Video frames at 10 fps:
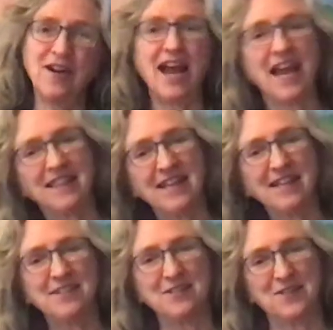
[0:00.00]
and the
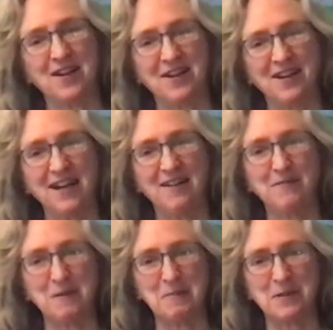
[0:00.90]
illustrator of
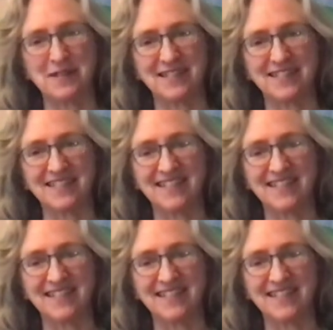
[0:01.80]
my books.